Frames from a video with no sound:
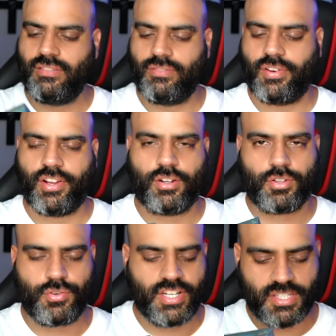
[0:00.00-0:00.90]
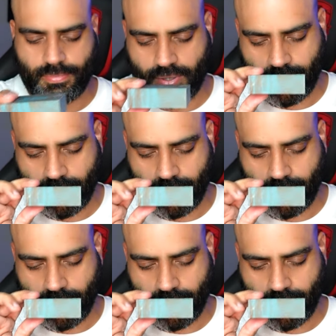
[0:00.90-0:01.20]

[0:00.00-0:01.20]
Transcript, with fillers: very crisp,